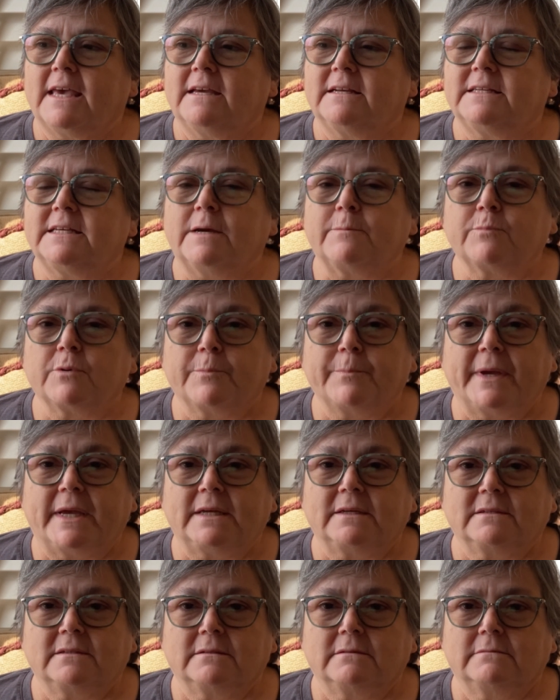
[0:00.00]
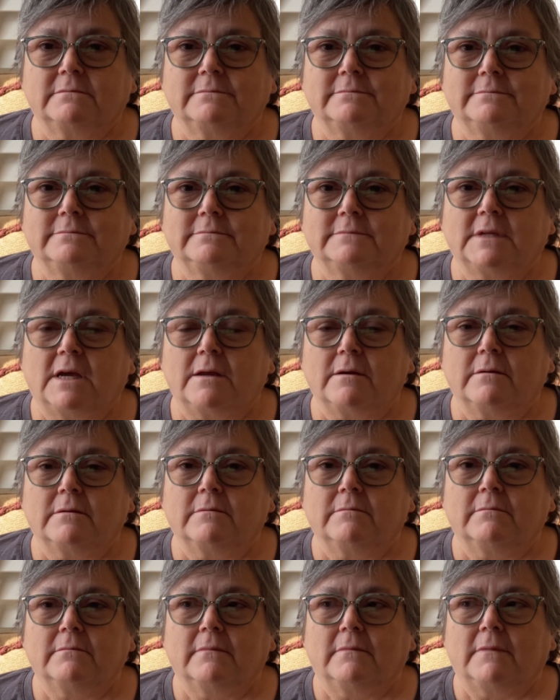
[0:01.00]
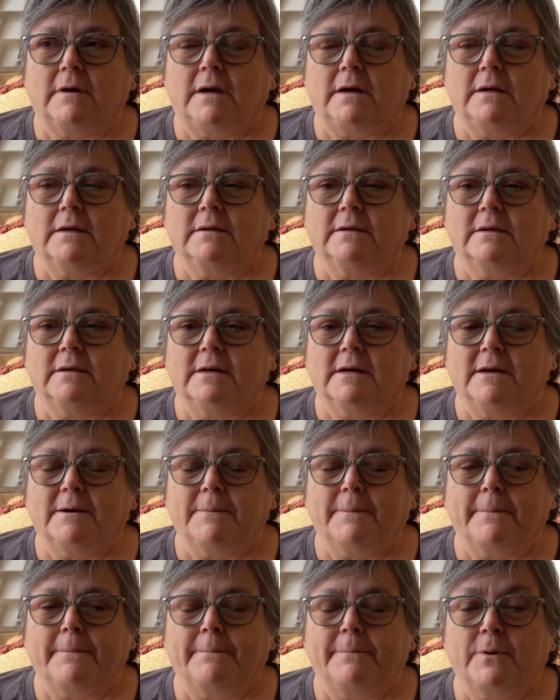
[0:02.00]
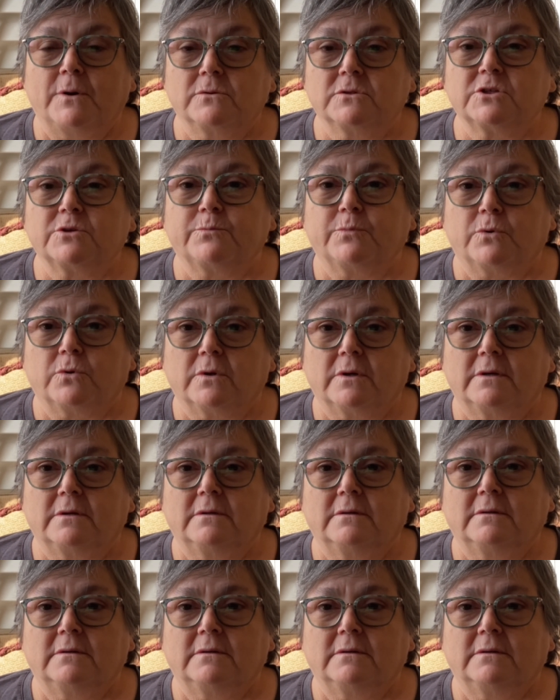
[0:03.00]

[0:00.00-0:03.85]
tempera paint on on um, poster board,